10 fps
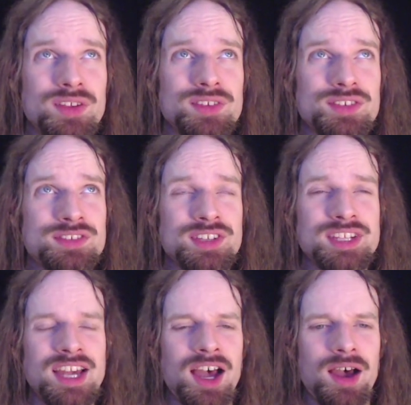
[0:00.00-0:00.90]
So
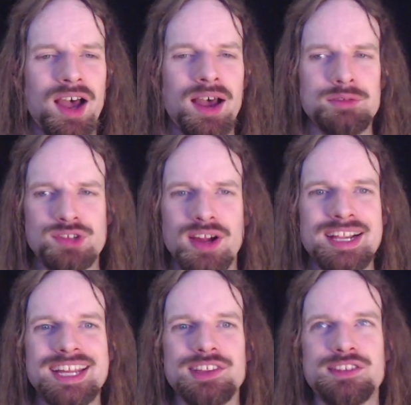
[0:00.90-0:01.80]
yeah, I'm trying to
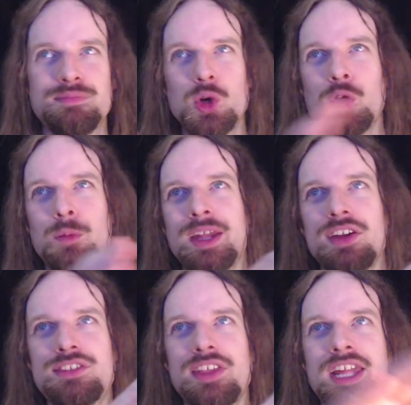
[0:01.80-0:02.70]
get it smoother,
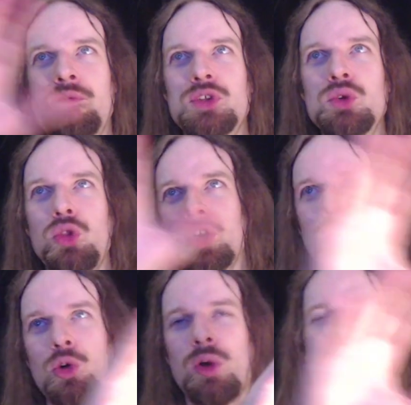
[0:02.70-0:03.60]
because like if you look
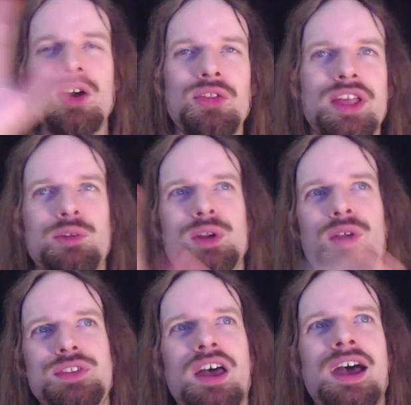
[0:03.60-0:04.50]
around like real
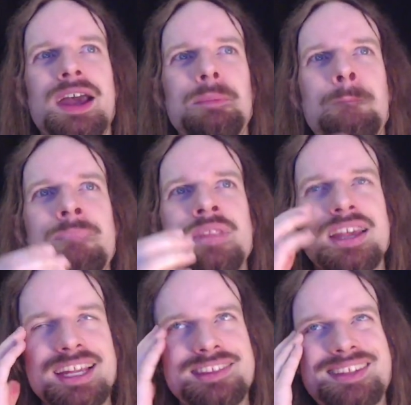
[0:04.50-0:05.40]
time,
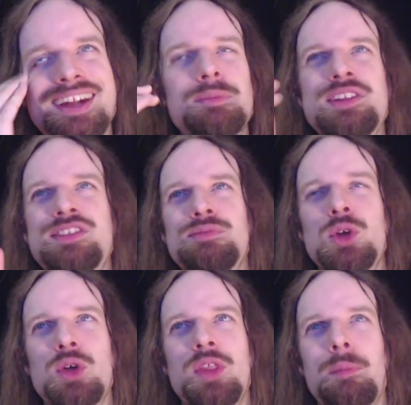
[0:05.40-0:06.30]
it's gonna be
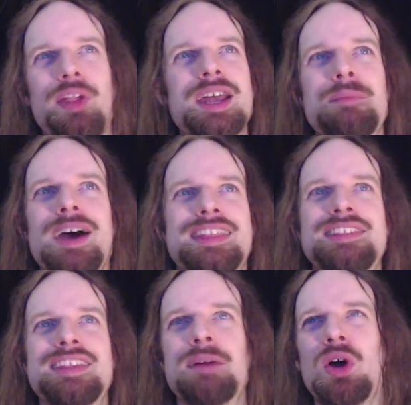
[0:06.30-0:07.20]
smoother than playing back the
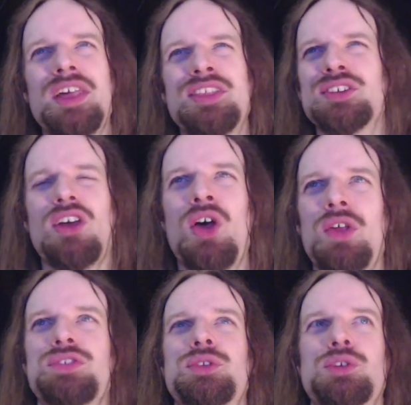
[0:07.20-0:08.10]
demo, and there's all
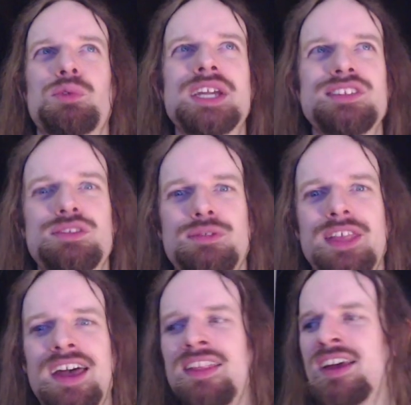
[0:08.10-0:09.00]
sorts of reasons for
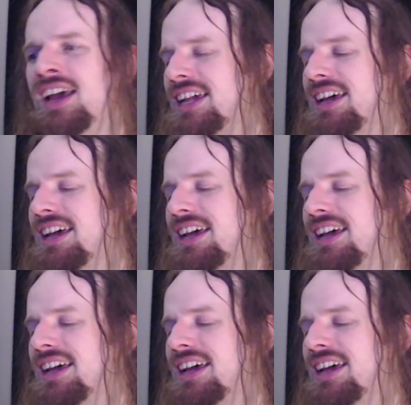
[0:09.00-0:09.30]
that. Yeah,